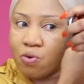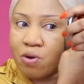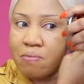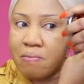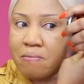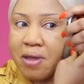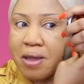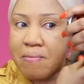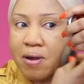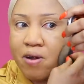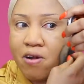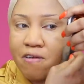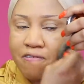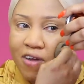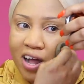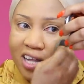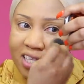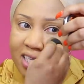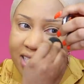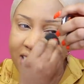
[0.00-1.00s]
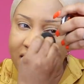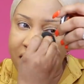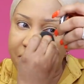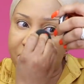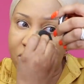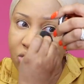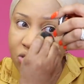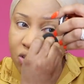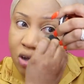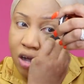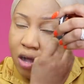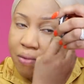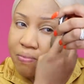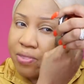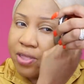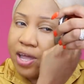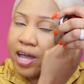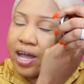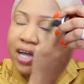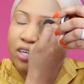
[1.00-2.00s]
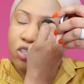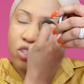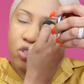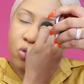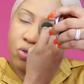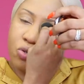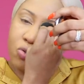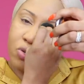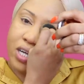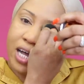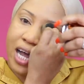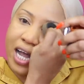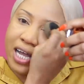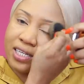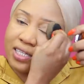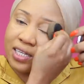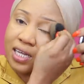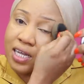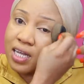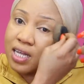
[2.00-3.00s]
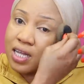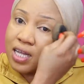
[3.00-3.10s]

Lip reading: member of our team, to come there and show you guys